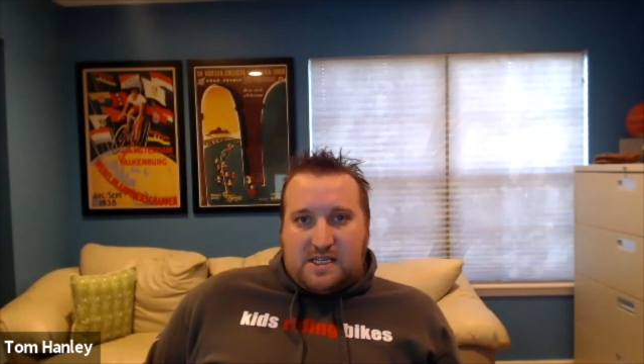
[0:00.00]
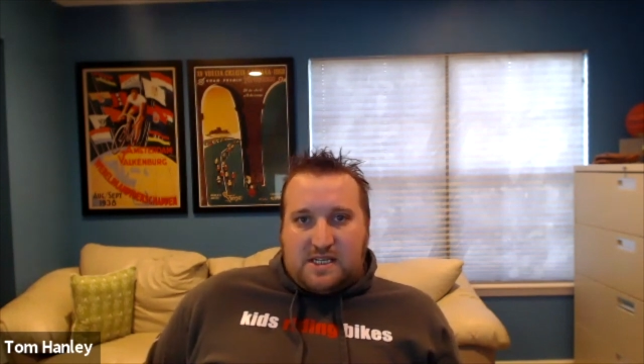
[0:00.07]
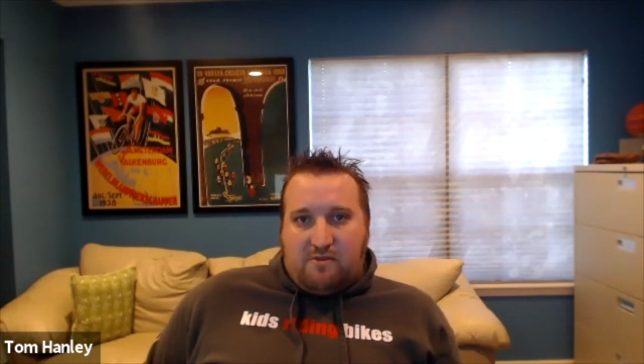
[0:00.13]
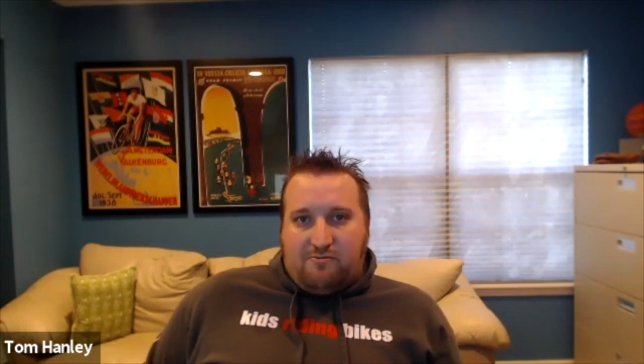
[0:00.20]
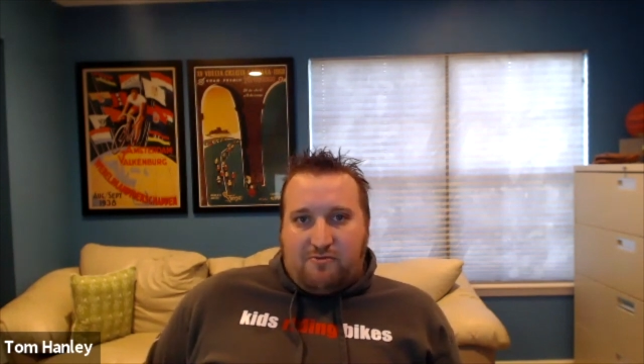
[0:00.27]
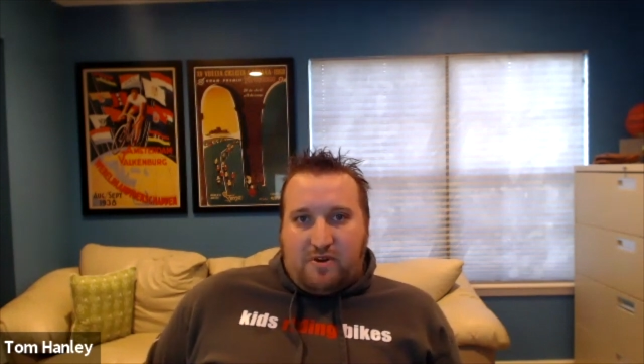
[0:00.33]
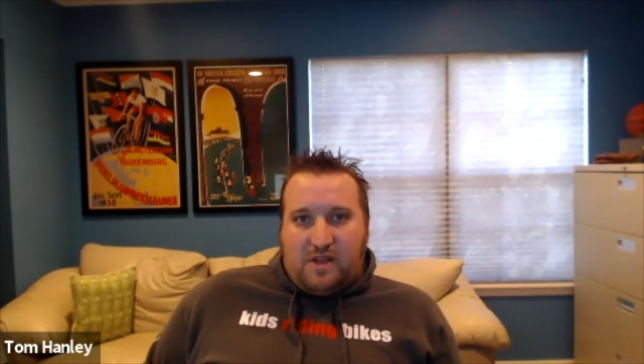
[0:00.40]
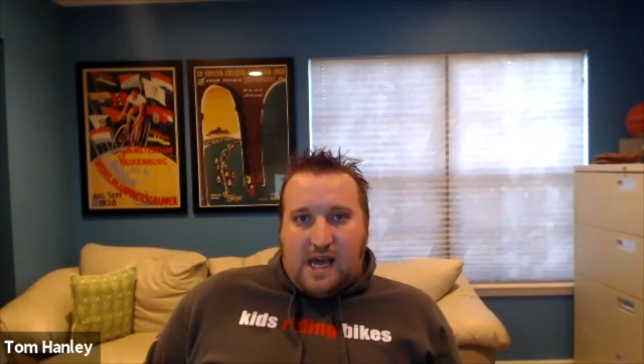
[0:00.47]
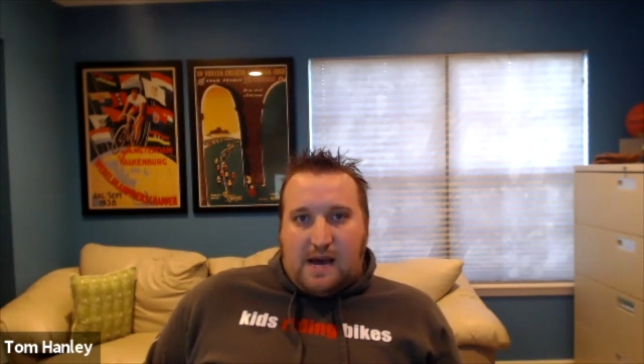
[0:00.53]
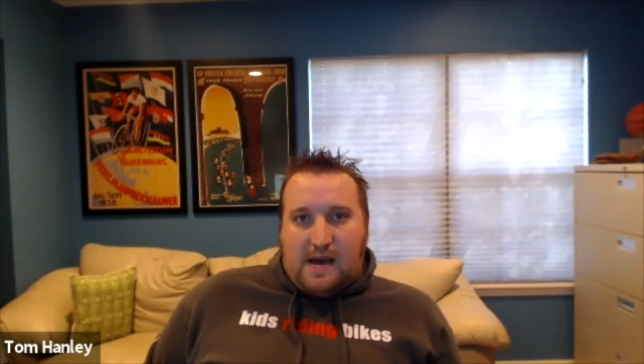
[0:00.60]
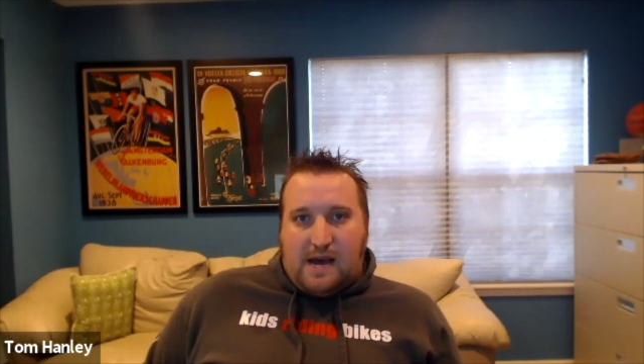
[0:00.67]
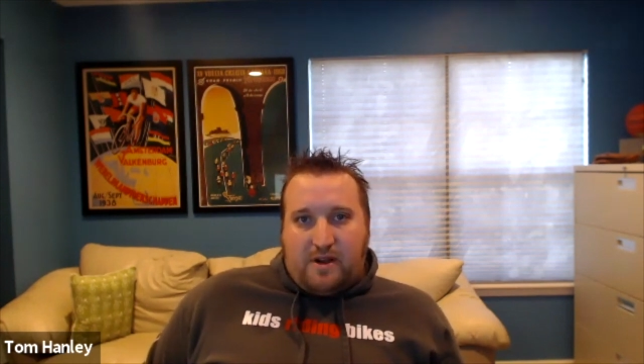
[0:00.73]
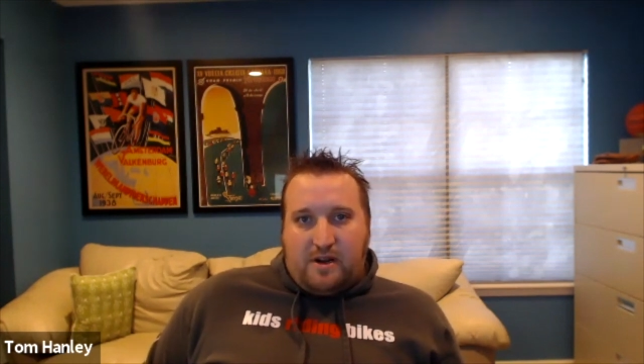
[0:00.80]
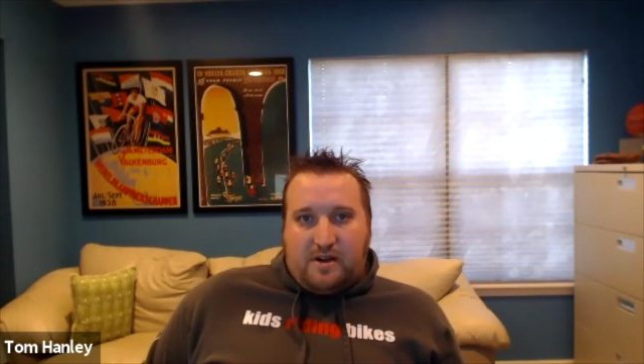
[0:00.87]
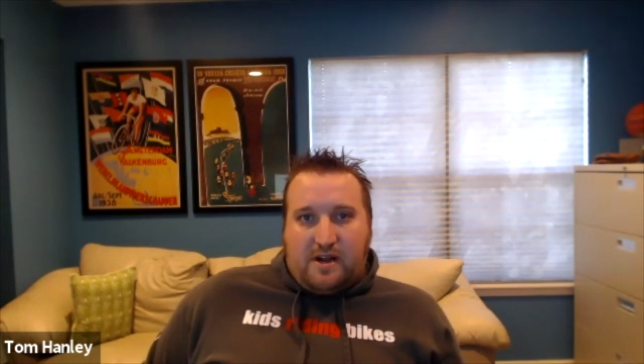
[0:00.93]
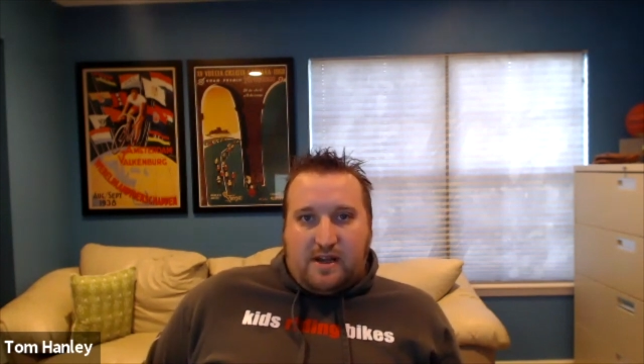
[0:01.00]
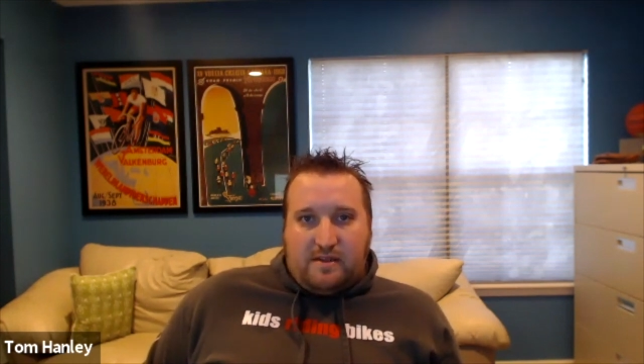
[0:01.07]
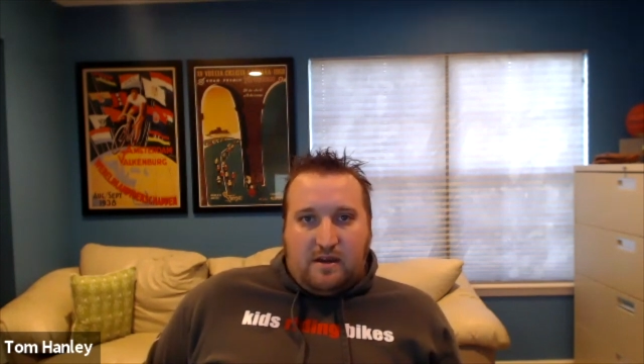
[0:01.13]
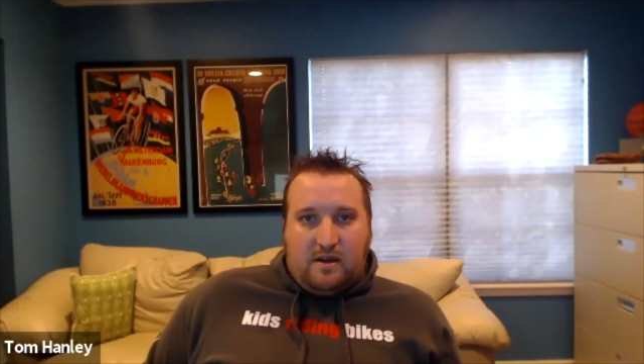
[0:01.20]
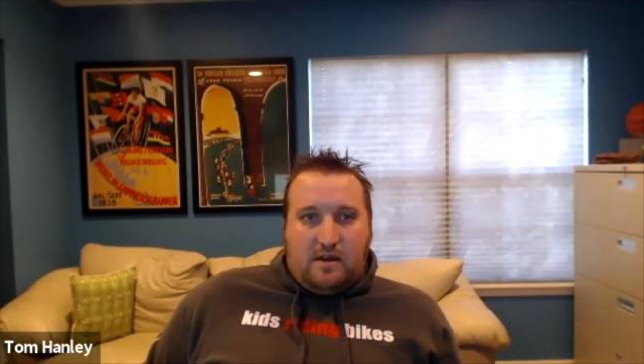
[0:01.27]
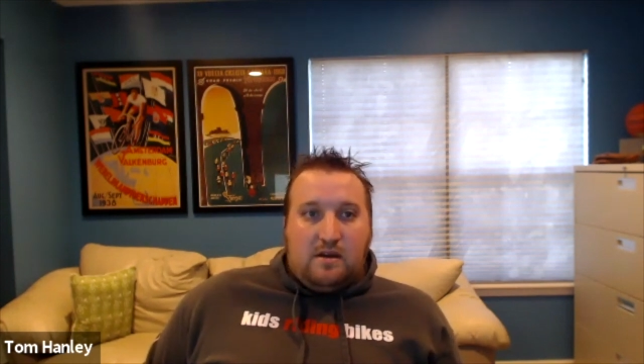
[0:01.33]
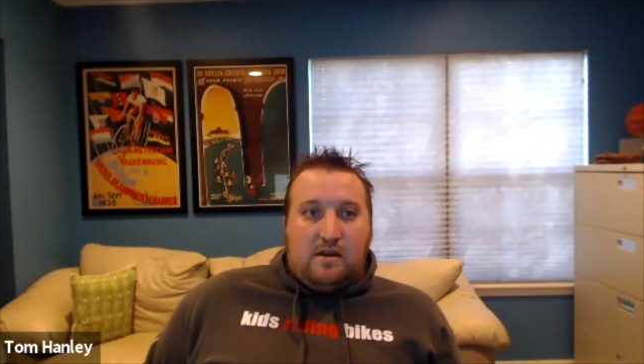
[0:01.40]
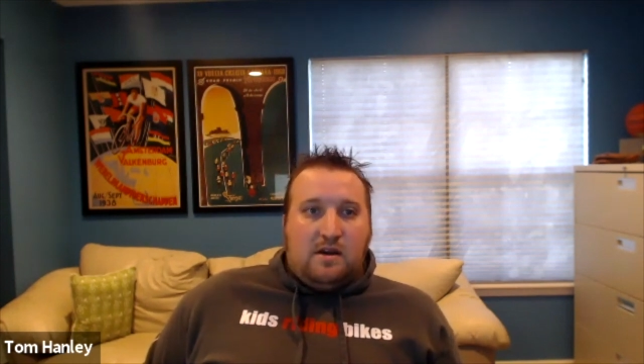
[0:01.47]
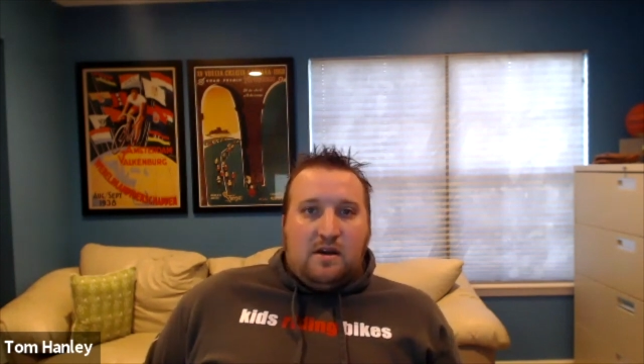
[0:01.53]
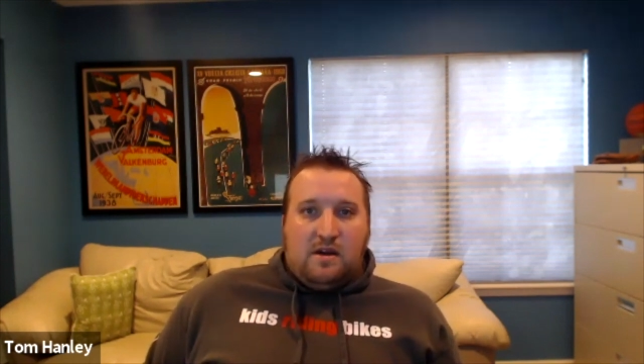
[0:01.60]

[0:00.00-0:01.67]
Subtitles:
I really operated on the